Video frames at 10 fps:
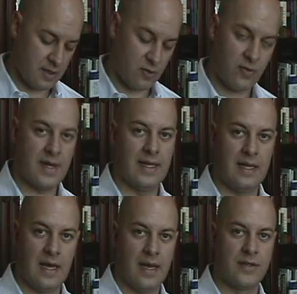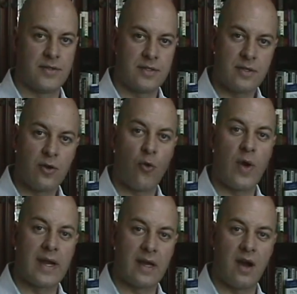credit lines,
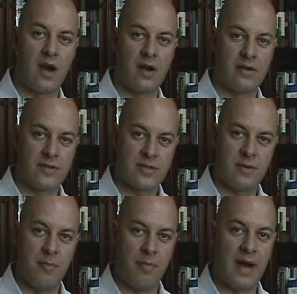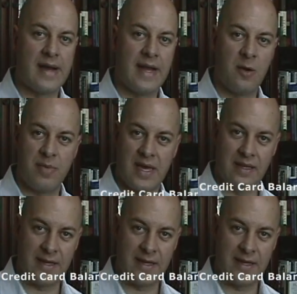credit cards, buy now, pay